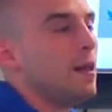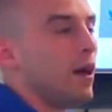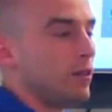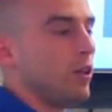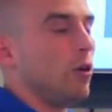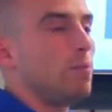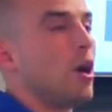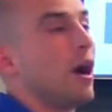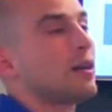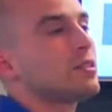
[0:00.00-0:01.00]
a little
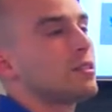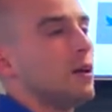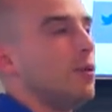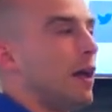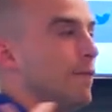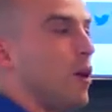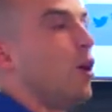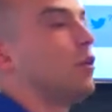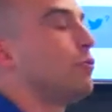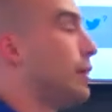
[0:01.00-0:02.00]
box that will have all the